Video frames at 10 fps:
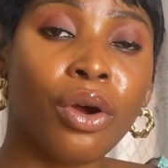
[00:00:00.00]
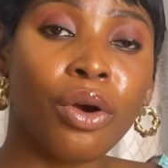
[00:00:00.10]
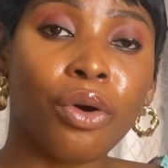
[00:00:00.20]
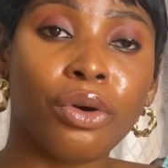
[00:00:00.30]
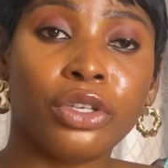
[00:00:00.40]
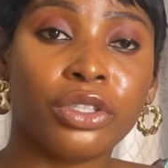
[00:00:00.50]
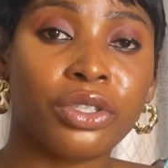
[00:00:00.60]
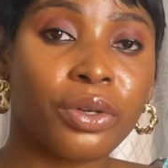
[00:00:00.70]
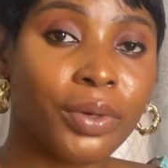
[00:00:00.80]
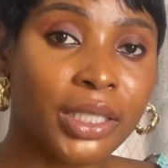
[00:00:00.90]
or your
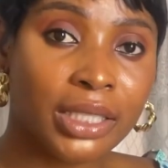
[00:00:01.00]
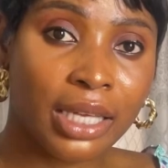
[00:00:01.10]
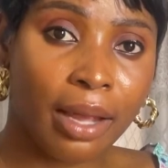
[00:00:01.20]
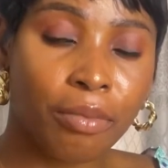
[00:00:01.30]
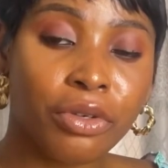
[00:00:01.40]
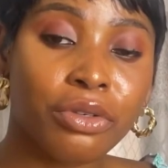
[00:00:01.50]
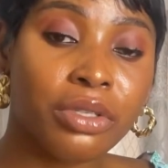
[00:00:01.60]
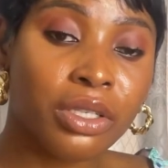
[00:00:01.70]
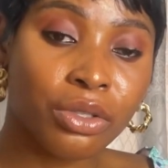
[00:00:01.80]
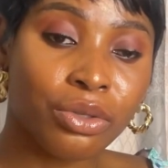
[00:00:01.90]
screen time you
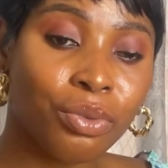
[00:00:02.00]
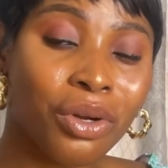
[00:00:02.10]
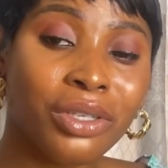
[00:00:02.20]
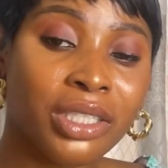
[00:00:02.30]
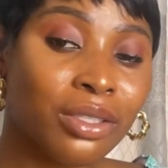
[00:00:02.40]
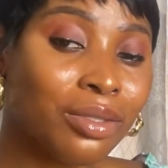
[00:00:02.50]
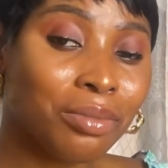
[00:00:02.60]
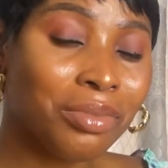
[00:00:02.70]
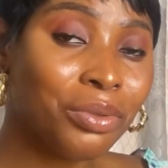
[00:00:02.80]
need to we all need to be,